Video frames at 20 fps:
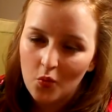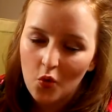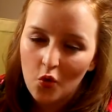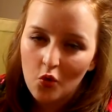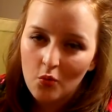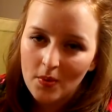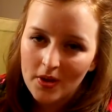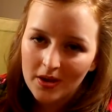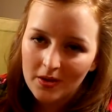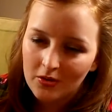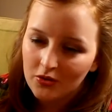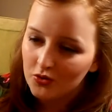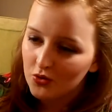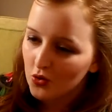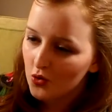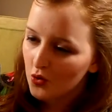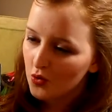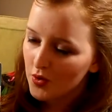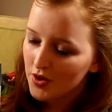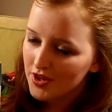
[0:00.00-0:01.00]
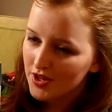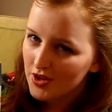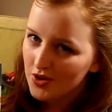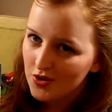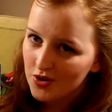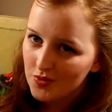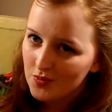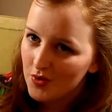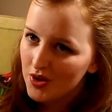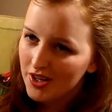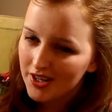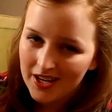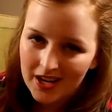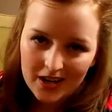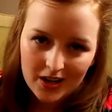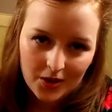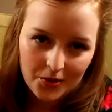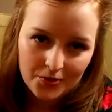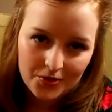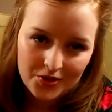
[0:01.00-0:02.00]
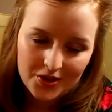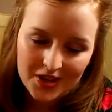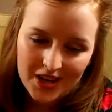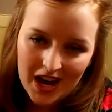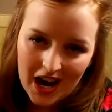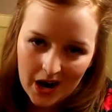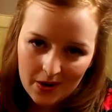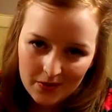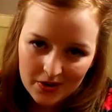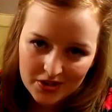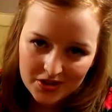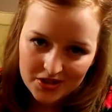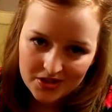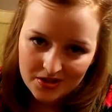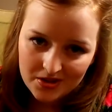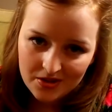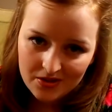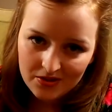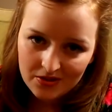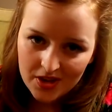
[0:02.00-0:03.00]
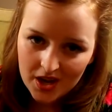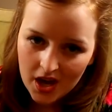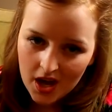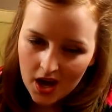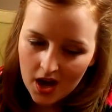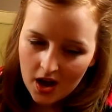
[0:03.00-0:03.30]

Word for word: warming story that you can really get close to the characters,